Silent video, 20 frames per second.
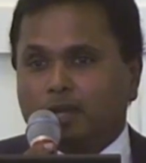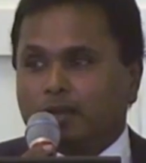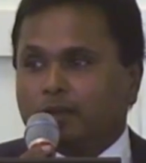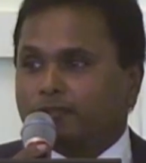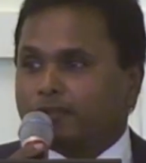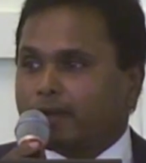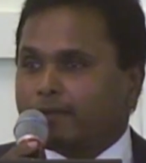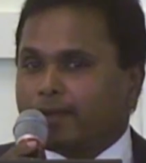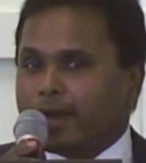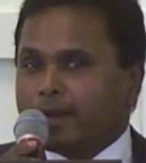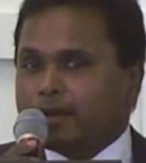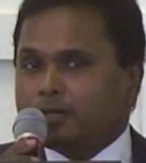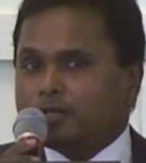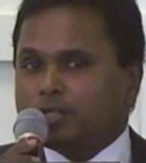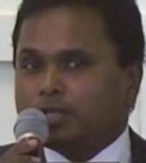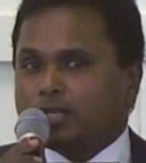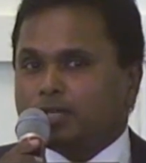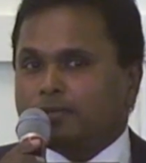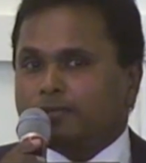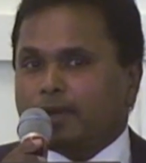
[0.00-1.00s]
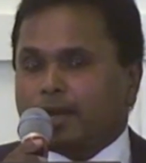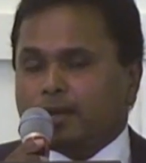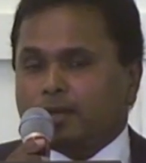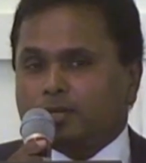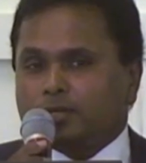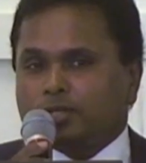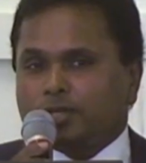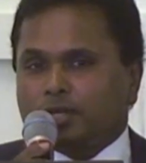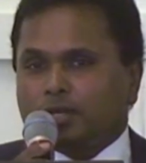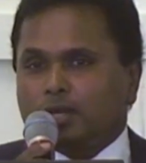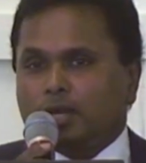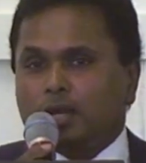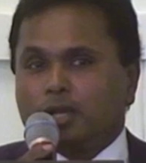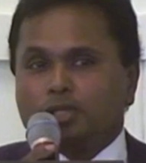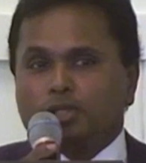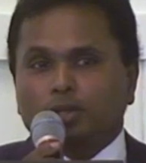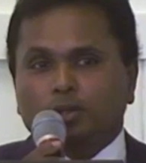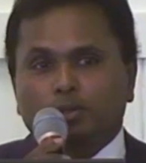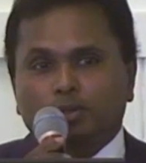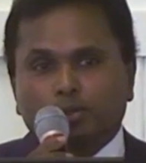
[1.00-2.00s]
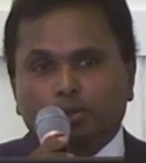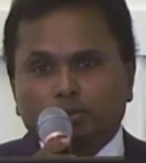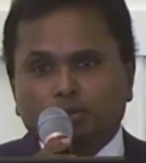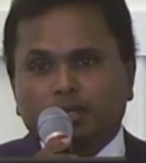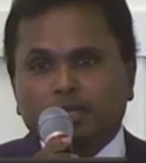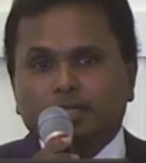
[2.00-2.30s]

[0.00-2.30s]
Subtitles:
If you have energy, give energy. So 2